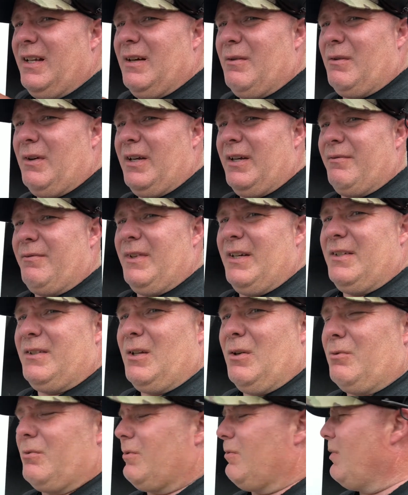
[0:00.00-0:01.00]
That way if these
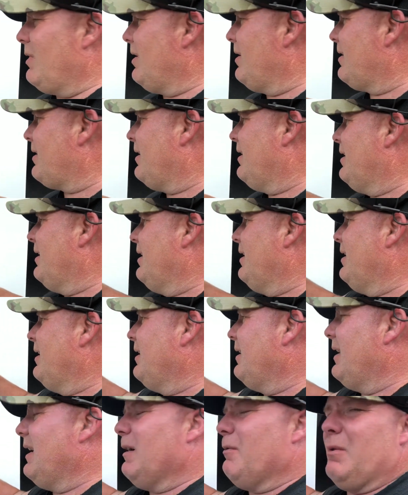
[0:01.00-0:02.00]
don't work,
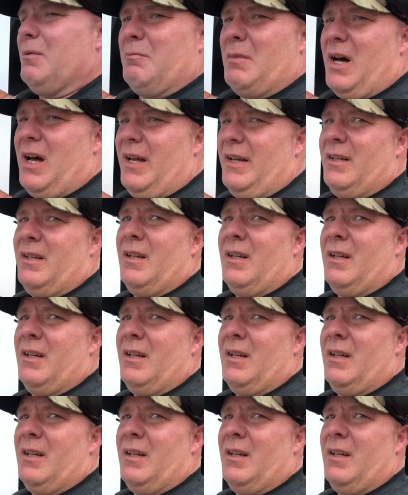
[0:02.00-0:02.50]
that one might.